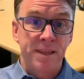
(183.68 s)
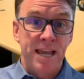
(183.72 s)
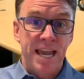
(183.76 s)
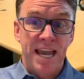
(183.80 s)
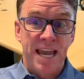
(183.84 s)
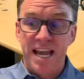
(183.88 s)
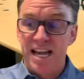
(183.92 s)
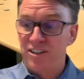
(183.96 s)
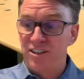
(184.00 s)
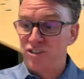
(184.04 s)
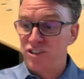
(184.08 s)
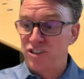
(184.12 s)

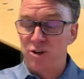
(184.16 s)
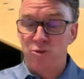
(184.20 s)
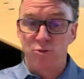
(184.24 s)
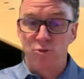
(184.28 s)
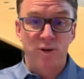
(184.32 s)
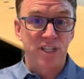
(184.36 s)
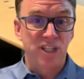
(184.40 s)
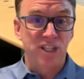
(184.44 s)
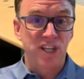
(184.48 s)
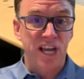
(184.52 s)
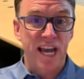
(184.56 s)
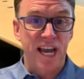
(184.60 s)
It's a
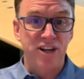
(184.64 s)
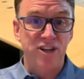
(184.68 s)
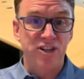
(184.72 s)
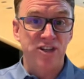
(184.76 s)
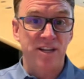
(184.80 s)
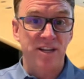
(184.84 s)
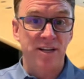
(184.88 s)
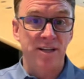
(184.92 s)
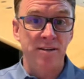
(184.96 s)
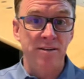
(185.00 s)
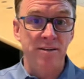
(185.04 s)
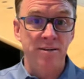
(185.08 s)

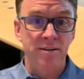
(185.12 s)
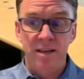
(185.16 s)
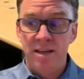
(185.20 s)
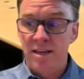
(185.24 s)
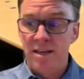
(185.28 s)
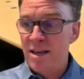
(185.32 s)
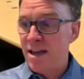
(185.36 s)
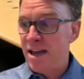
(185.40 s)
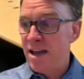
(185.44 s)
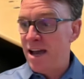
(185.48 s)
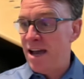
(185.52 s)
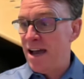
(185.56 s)
recession.
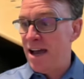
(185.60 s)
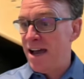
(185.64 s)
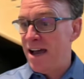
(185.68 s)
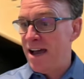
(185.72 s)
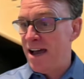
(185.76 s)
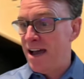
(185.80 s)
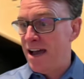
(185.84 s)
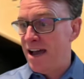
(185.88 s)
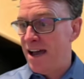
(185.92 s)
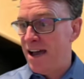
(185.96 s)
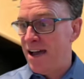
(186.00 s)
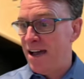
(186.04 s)

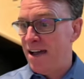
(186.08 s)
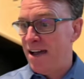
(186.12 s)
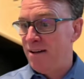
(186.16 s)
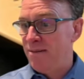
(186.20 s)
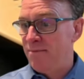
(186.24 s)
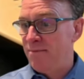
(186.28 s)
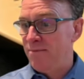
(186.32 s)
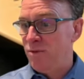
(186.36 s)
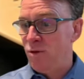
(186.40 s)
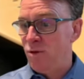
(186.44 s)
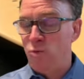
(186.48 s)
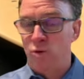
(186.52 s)

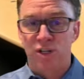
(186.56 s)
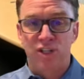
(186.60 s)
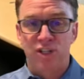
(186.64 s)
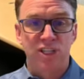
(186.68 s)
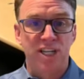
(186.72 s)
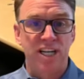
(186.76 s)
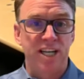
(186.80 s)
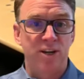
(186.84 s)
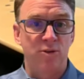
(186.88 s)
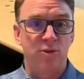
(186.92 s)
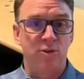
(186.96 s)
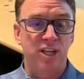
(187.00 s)
Um, we're
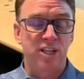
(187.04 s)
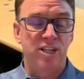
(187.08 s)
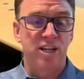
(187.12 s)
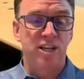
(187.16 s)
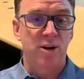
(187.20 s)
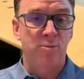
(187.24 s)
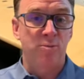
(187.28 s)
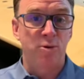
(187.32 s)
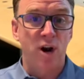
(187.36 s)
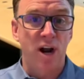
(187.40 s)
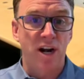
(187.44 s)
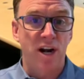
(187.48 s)
sitting with a
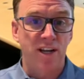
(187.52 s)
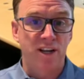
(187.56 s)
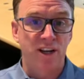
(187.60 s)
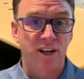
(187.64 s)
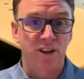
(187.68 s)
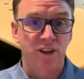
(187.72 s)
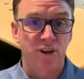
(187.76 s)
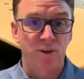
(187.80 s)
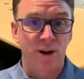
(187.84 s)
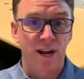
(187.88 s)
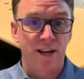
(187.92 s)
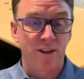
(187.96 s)
ton of product
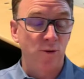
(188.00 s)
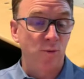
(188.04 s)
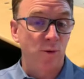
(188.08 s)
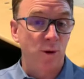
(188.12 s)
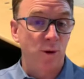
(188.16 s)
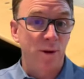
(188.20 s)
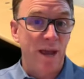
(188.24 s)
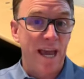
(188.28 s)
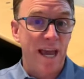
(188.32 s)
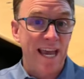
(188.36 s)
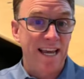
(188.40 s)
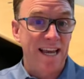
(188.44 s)
on the ground that
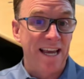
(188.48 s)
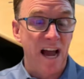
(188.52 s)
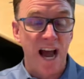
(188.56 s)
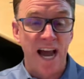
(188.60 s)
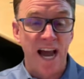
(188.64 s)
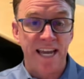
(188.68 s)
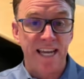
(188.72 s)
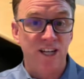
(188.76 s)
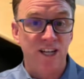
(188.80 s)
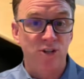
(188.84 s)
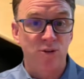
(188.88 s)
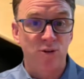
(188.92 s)
we're paying
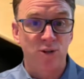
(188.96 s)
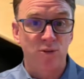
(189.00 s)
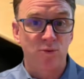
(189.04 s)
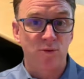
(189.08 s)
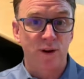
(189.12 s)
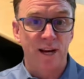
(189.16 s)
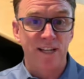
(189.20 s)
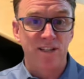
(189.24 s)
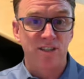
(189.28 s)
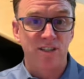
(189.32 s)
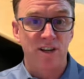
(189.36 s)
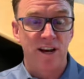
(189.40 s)
high interest
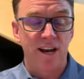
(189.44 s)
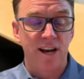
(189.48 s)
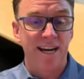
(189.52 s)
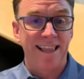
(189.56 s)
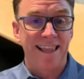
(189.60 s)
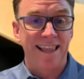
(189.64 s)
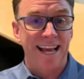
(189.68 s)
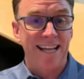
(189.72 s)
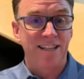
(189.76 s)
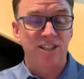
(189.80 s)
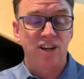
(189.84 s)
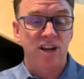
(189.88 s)
rates on,
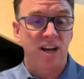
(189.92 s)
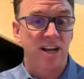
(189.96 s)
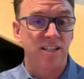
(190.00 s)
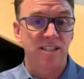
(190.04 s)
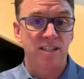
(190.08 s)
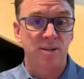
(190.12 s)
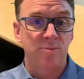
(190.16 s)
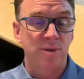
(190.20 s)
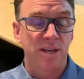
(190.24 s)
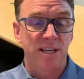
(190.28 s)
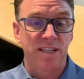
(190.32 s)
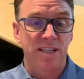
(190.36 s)
and that's
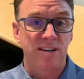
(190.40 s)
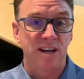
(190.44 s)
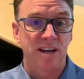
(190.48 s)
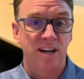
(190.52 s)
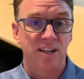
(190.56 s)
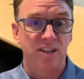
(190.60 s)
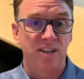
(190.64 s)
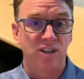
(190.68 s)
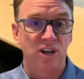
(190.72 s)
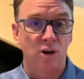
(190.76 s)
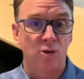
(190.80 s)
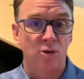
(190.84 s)
costing me a
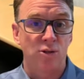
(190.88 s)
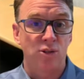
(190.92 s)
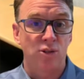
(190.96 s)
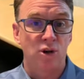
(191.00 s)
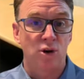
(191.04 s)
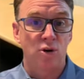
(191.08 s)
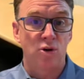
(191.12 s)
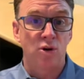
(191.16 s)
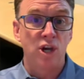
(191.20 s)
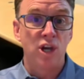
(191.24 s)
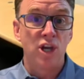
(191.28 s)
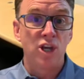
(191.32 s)
ton of dough.
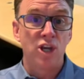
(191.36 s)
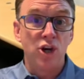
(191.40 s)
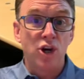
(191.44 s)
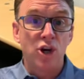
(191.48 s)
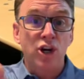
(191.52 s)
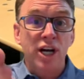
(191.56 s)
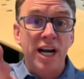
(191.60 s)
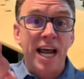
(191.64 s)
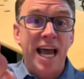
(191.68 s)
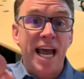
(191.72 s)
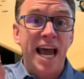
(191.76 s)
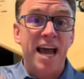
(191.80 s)
So you're
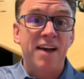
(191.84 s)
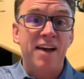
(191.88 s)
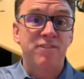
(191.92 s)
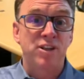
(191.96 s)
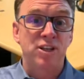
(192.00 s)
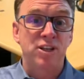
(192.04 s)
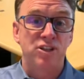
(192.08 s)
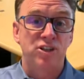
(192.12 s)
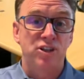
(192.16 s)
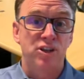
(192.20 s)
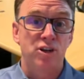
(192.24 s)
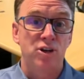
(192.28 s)
going to have
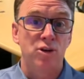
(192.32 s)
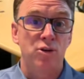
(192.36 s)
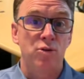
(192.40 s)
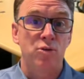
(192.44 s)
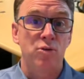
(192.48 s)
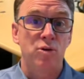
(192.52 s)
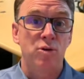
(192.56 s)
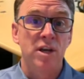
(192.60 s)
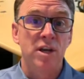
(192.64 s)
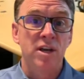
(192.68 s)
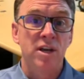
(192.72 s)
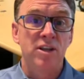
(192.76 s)
to
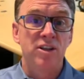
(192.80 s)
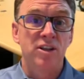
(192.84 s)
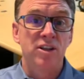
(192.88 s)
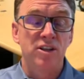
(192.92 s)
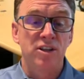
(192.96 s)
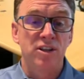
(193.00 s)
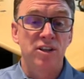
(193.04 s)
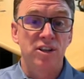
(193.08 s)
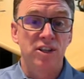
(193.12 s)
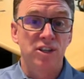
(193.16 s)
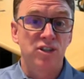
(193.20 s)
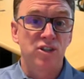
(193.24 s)
do
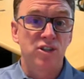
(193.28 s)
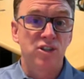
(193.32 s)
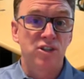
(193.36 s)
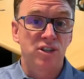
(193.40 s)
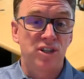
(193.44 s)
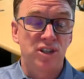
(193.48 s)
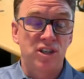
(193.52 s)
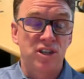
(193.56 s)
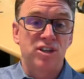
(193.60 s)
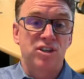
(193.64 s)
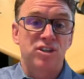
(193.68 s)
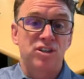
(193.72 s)
the, the,
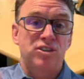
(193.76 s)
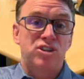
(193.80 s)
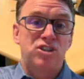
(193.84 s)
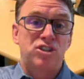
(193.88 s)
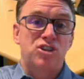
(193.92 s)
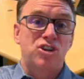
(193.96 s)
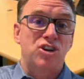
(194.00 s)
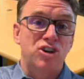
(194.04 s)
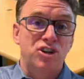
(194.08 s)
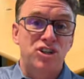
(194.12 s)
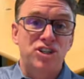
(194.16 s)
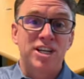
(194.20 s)
the
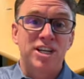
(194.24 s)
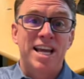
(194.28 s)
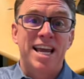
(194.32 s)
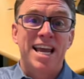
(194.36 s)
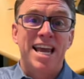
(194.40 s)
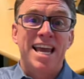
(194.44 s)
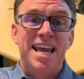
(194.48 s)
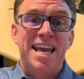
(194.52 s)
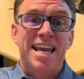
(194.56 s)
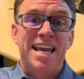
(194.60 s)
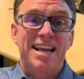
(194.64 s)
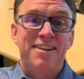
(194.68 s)

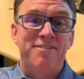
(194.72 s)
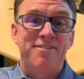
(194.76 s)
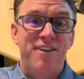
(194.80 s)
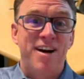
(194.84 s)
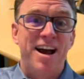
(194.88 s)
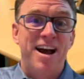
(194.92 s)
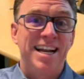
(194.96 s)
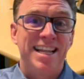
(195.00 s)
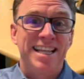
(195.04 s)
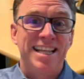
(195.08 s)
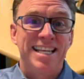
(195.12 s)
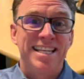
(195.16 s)
searching and
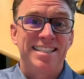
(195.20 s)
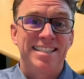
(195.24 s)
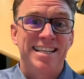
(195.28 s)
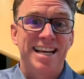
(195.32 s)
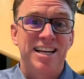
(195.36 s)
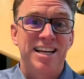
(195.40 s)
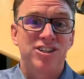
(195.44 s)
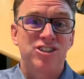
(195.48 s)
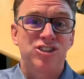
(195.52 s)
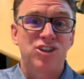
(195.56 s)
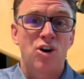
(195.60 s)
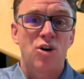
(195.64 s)
finding these
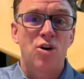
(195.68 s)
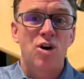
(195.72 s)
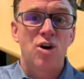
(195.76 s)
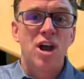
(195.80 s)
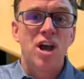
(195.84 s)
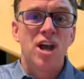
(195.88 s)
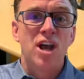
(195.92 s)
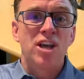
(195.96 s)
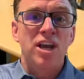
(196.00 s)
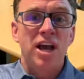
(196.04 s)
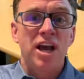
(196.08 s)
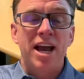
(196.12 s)
guys. So
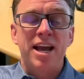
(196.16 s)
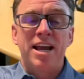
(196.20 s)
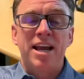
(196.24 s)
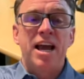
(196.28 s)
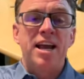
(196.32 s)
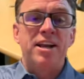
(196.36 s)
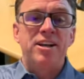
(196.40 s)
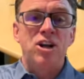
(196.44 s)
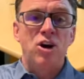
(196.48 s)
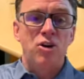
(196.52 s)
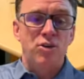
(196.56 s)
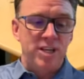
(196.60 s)
yeah, I,
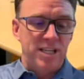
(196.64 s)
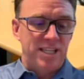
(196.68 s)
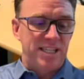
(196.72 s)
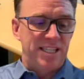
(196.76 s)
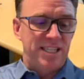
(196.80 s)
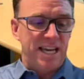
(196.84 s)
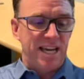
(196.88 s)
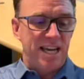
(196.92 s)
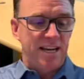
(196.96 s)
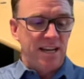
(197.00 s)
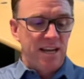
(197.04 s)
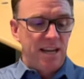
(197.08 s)
I know you
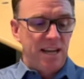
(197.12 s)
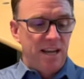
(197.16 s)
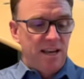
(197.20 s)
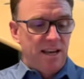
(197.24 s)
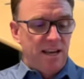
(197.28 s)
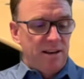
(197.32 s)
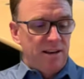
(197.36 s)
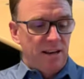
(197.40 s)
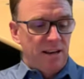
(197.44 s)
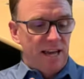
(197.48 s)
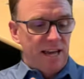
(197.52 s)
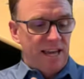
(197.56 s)
said
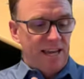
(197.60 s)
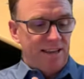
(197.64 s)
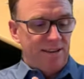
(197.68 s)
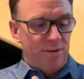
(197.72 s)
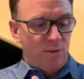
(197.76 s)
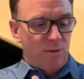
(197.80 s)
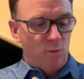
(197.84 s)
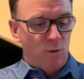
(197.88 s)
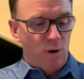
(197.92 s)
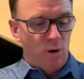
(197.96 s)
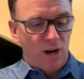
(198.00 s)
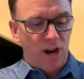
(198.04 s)

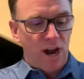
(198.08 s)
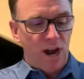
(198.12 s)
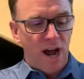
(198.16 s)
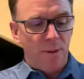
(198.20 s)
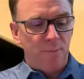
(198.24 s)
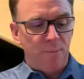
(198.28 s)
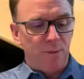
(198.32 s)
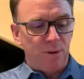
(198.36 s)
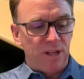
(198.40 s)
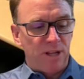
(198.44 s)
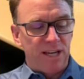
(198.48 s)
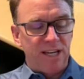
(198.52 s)
like
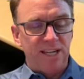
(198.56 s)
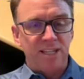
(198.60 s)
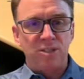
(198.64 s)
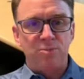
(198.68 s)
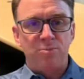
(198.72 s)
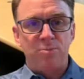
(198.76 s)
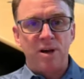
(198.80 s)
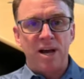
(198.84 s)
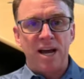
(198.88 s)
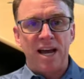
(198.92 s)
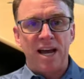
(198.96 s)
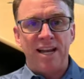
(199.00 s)
Workopolis,
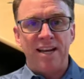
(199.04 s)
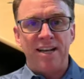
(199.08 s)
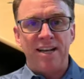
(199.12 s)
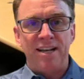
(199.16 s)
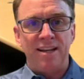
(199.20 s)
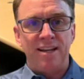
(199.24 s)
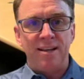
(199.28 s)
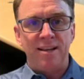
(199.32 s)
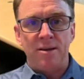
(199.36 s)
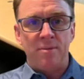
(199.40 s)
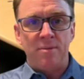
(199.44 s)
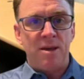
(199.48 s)
but
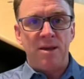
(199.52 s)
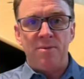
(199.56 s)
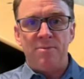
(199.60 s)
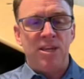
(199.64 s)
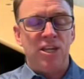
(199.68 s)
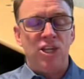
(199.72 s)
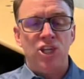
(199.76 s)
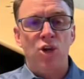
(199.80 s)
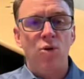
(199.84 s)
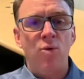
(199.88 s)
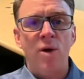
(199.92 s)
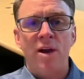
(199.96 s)
I
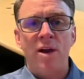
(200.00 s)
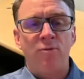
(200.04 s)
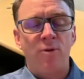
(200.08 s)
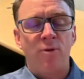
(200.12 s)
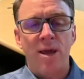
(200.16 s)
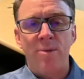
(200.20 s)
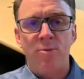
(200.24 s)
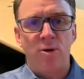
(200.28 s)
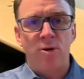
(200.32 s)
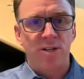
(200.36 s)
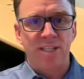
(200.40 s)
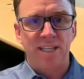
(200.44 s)
mean, you have
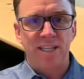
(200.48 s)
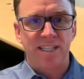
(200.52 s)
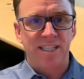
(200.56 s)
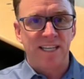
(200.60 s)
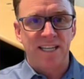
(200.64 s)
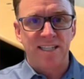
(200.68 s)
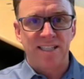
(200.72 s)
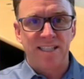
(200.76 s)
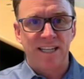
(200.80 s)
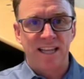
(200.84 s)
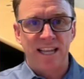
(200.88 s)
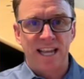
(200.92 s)
way more
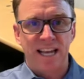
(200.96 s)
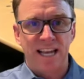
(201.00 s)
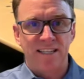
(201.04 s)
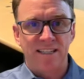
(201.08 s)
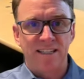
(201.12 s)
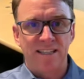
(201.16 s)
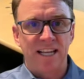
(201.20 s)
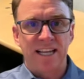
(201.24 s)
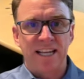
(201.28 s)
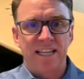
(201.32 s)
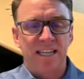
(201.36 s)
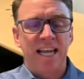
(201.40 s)
success than
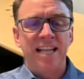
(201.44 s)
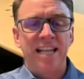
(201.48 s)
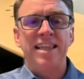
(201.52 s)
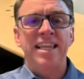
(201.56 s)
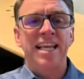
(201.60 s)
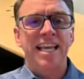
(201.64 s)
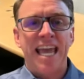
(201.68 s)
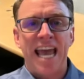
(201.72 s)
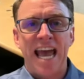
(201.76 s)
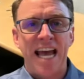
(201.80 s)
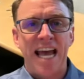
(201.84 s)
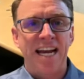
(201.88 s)
this. Like, let
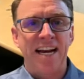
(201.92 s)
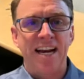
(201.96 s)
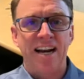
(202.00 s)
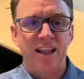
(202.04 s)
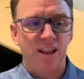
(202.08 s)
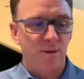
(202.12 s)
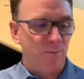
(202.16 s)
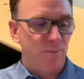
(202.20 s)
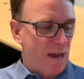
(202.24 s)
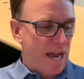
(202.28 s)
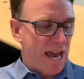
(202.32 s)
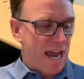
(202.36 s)
the cat out
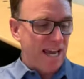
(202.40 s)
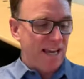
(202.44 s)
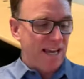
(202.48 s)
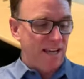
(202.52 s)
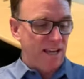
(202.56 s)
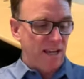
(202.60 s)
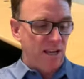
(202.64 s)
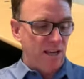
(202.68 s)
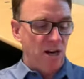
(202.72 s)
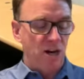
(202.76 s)
of the bag.